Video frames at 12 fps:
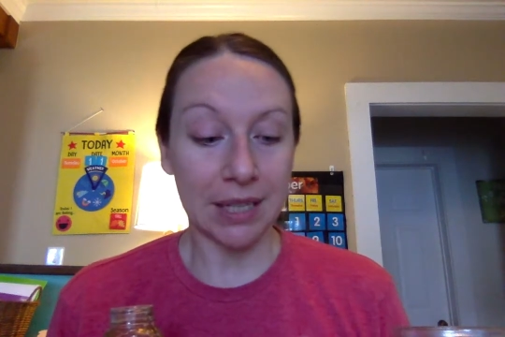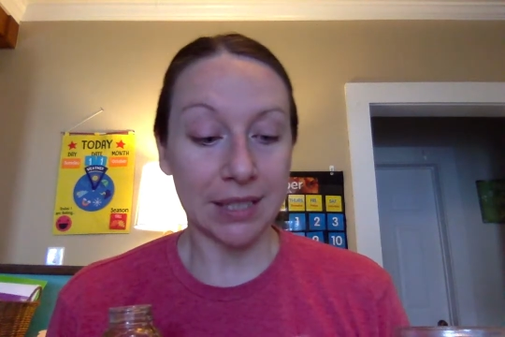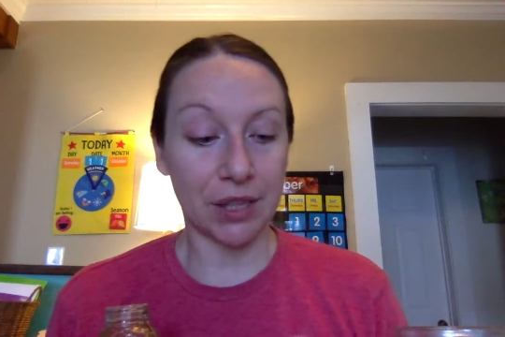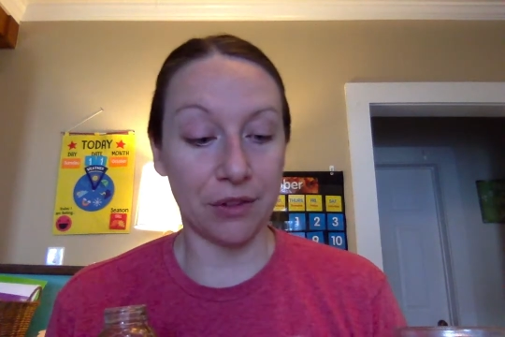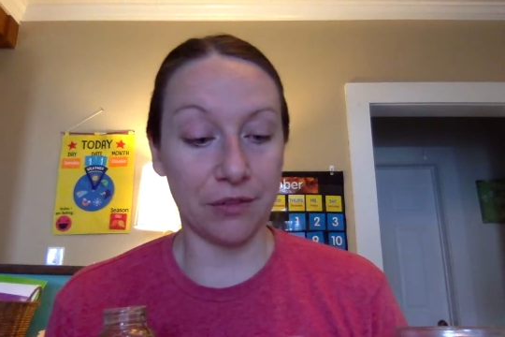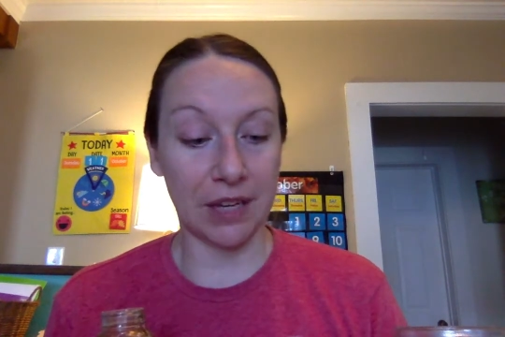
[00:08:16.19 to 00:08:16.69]

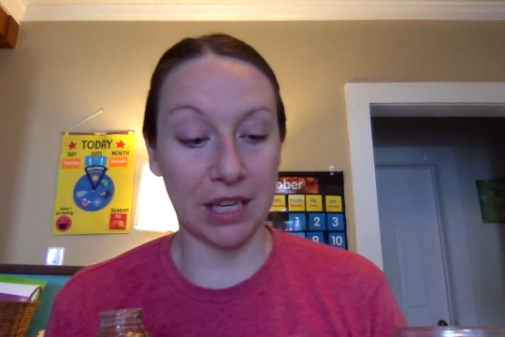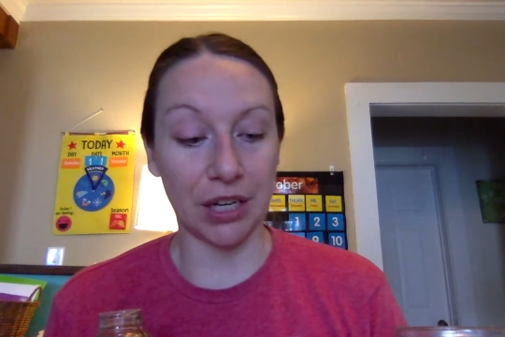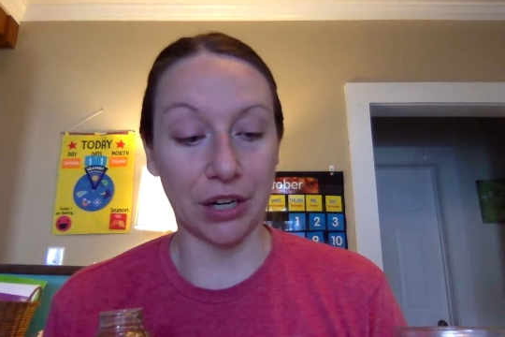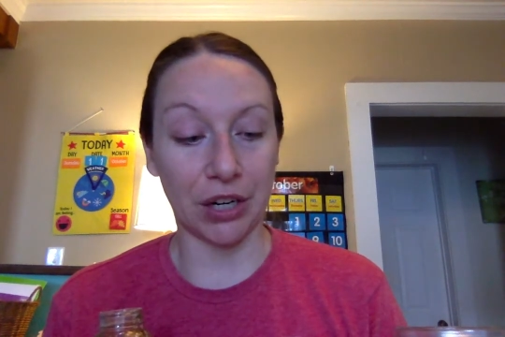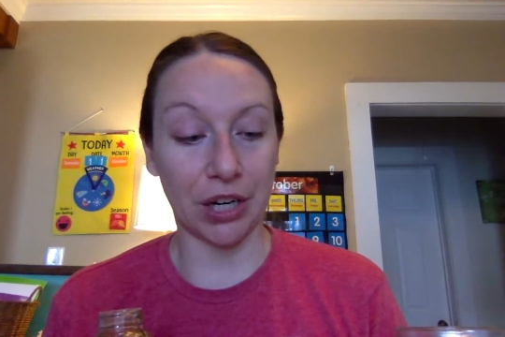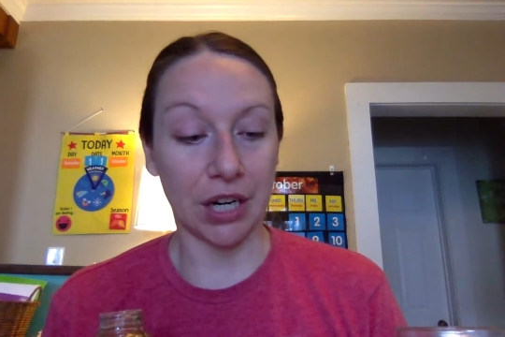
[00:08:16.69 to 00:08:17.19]
So the
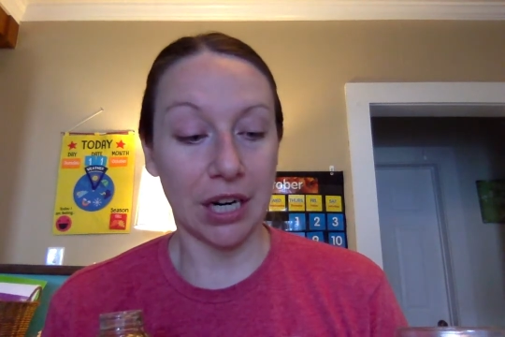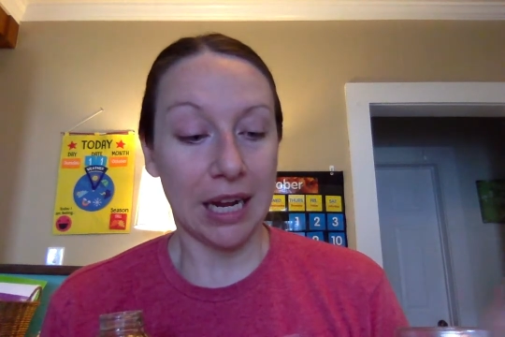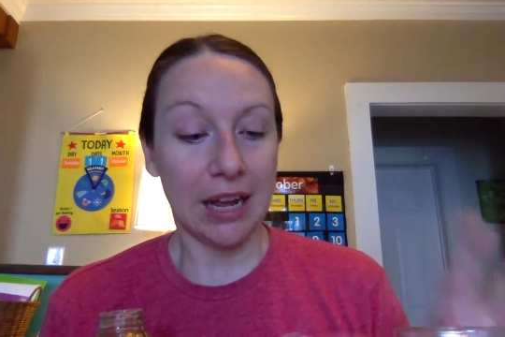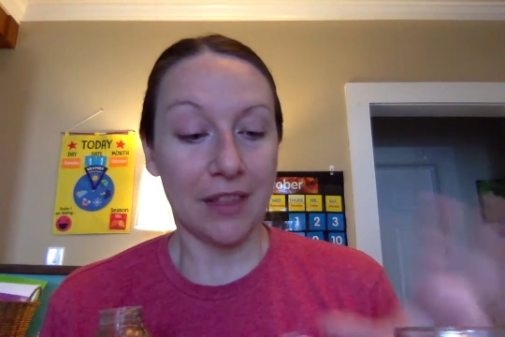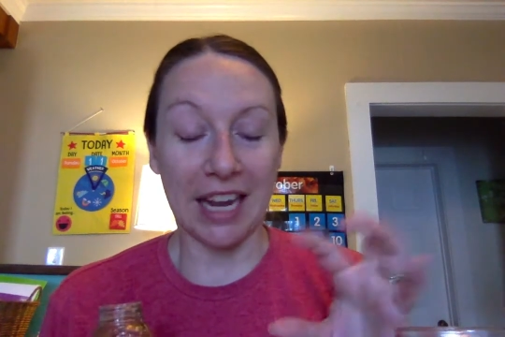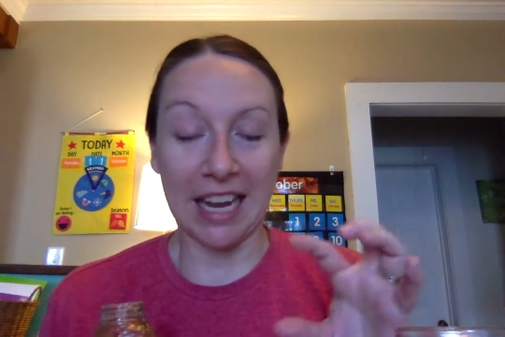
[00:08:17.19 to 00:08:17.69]
vinegar,
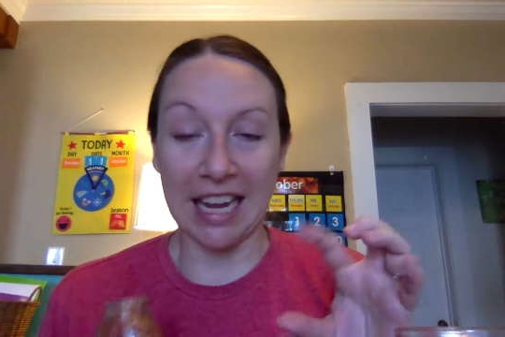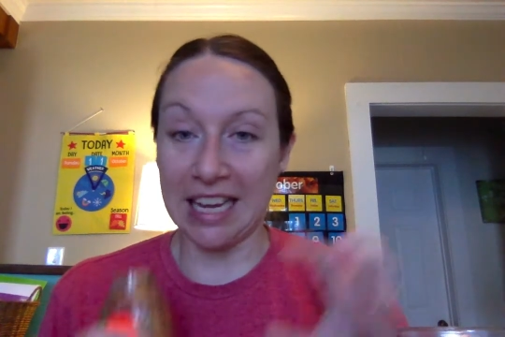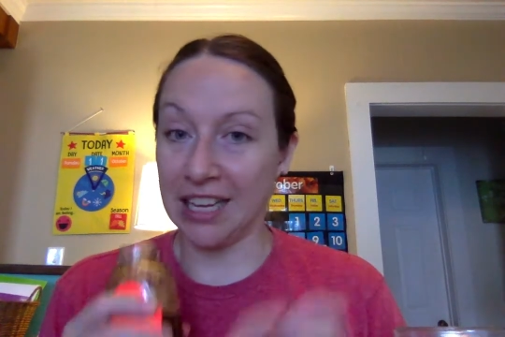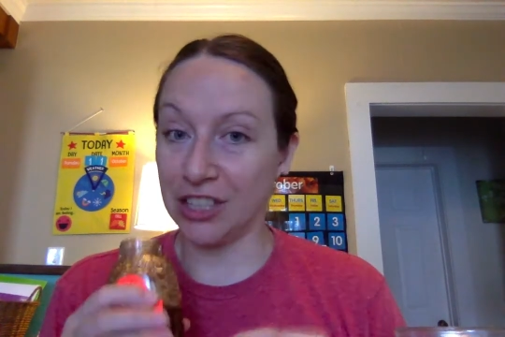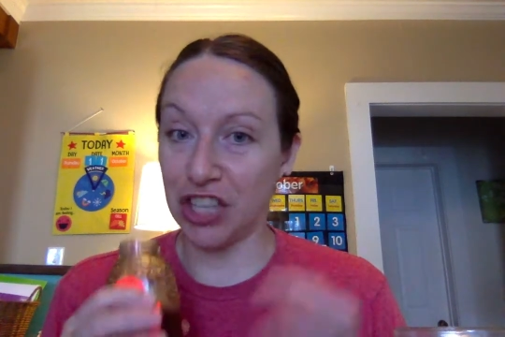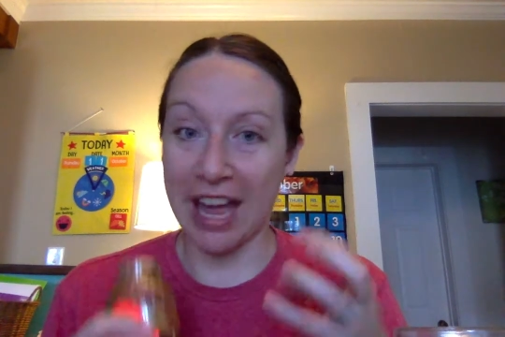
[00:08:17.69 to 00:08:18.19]
they
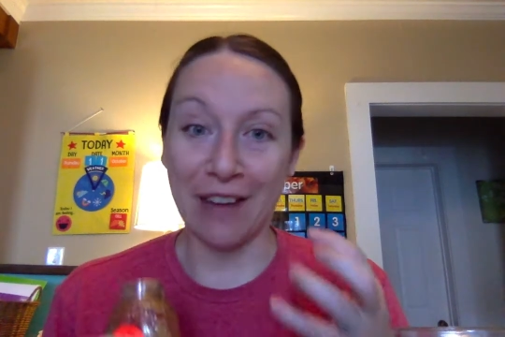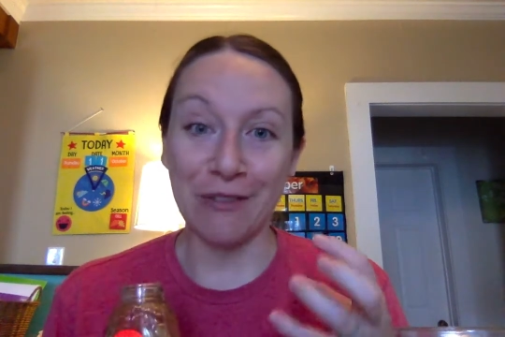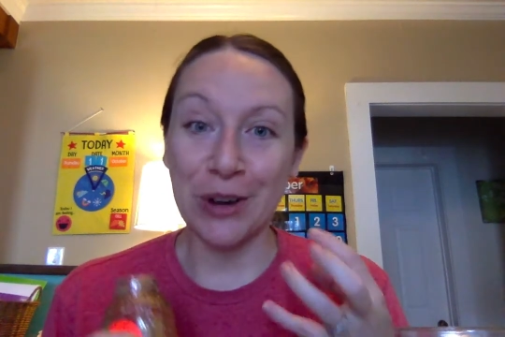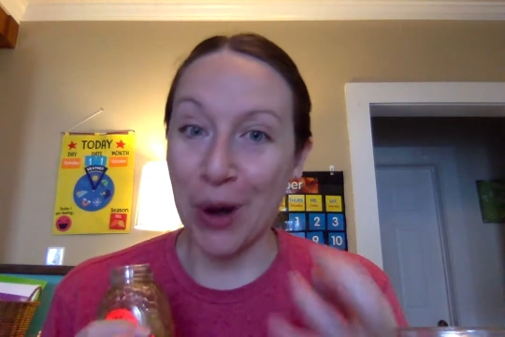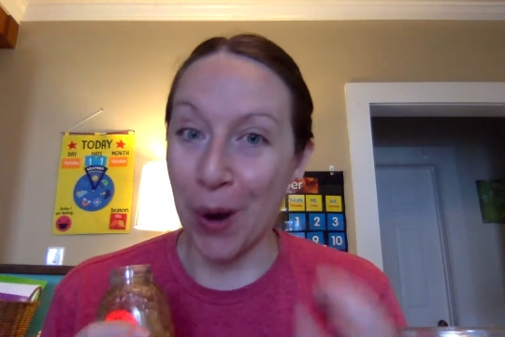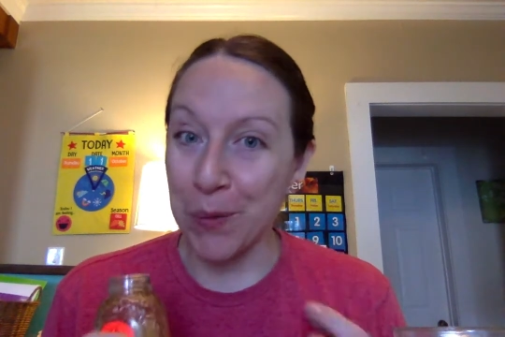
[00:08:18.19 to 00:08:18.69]
each have
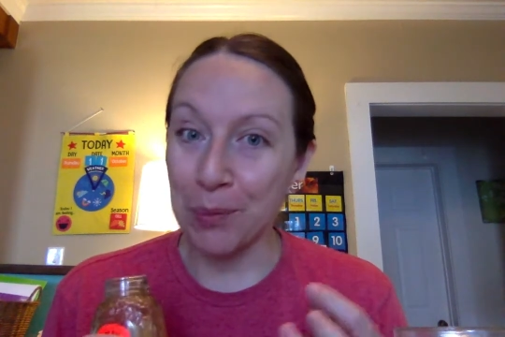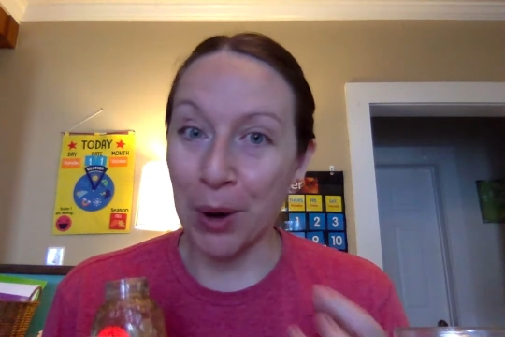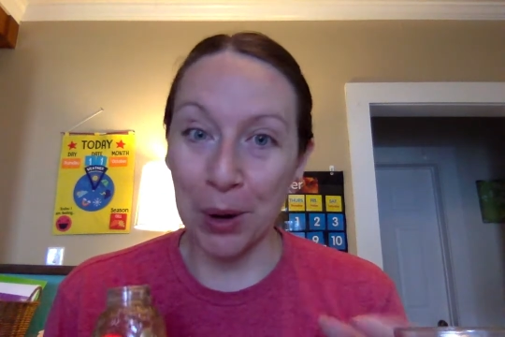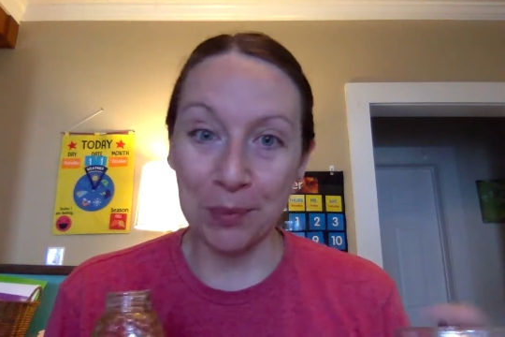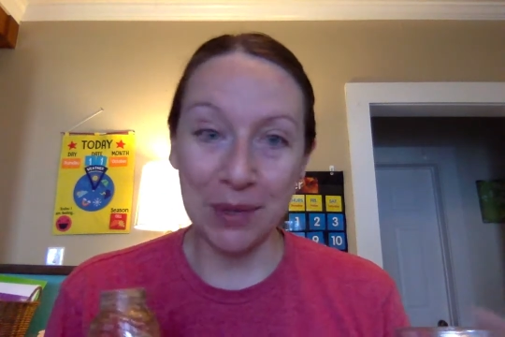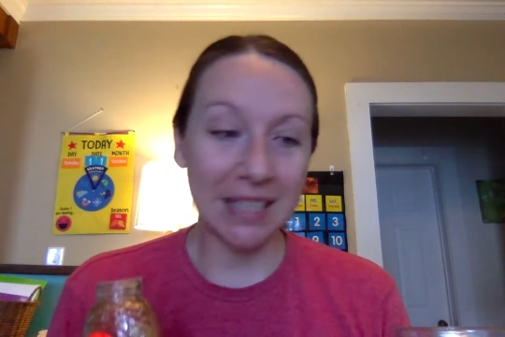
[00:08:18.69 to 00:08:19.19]
their own
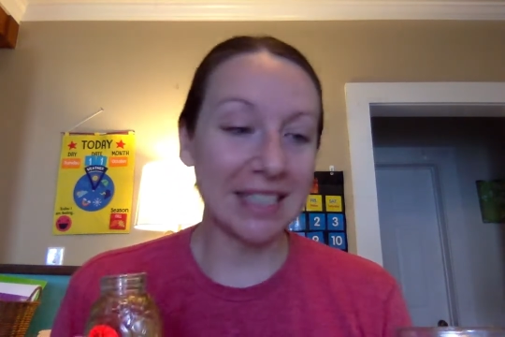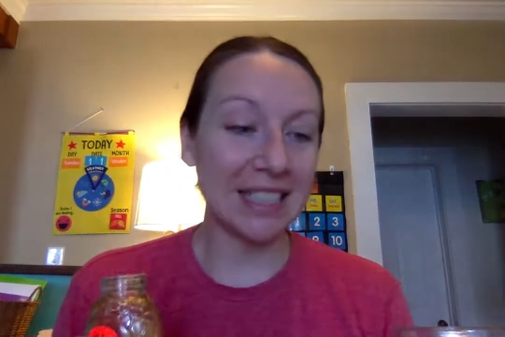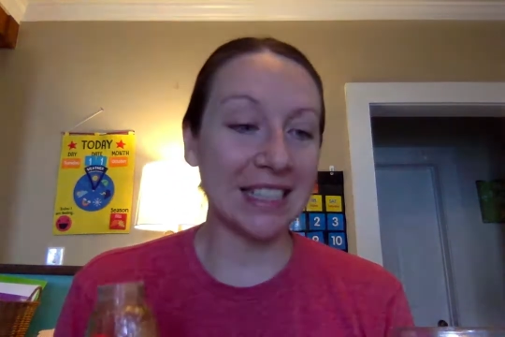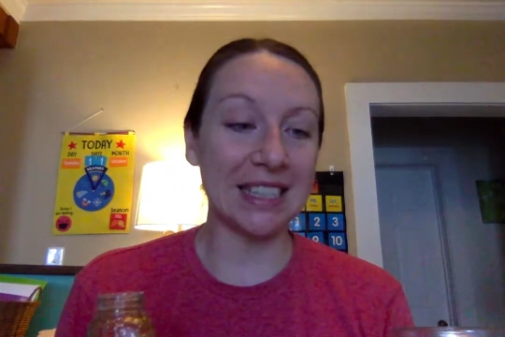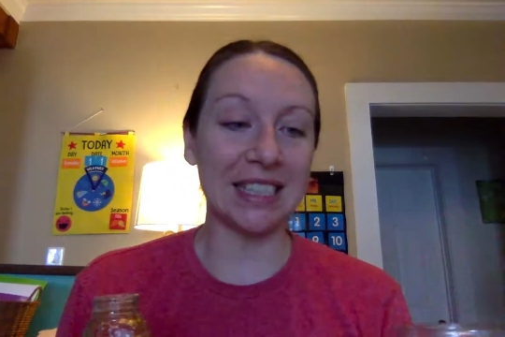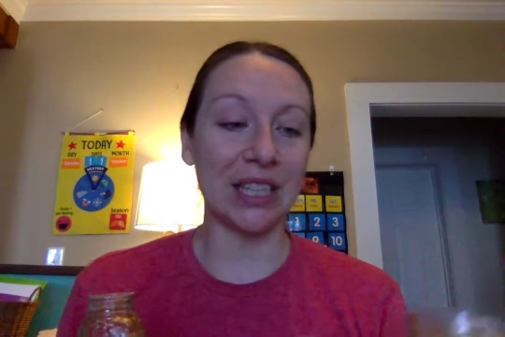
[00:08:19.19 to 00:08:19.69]
purpose.
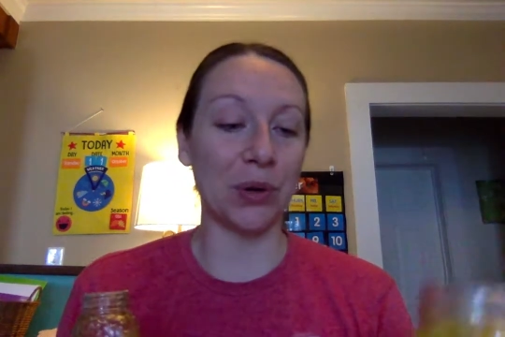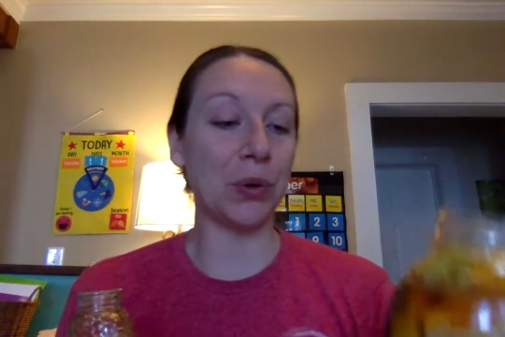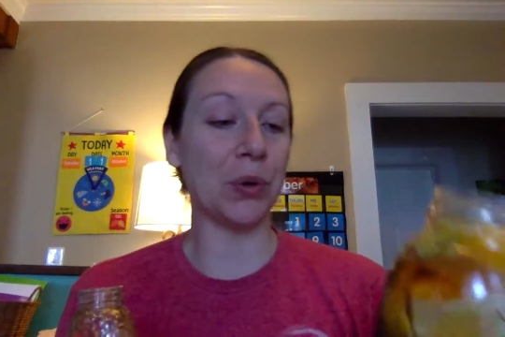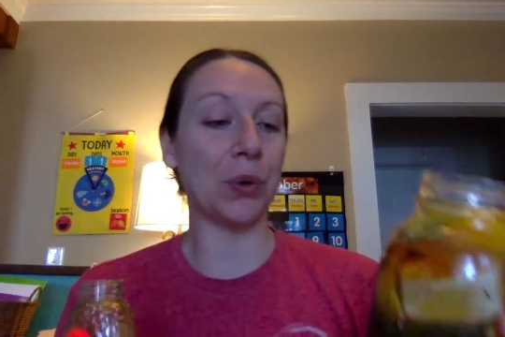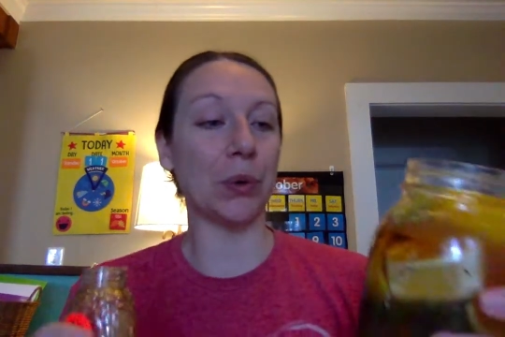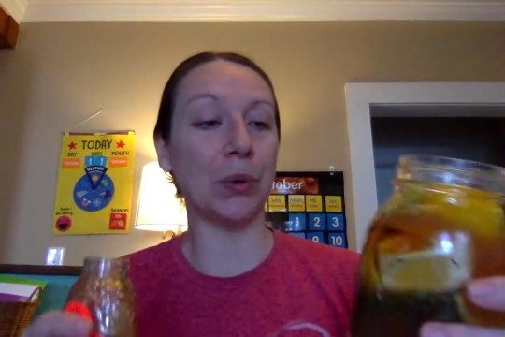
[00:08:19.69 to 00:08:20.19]
It's so
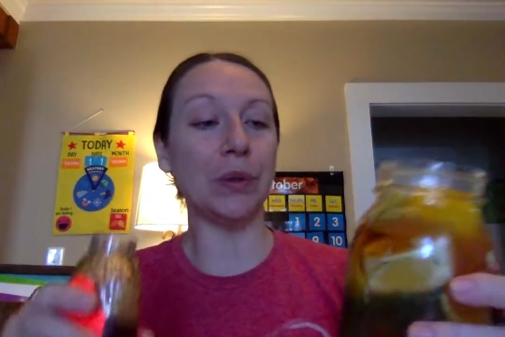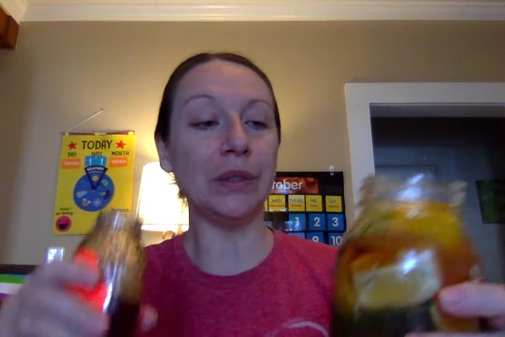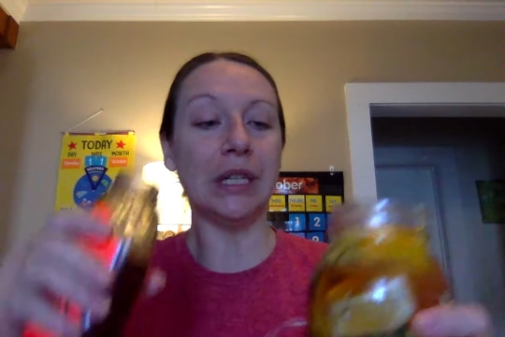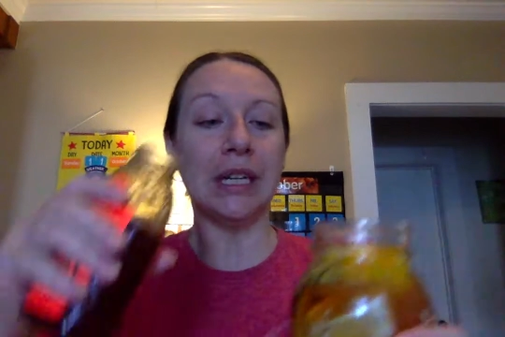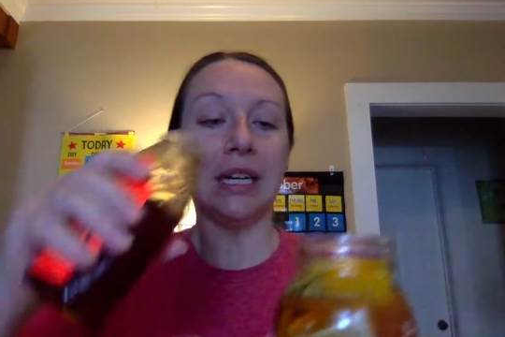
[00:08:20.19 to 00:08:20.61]
cool.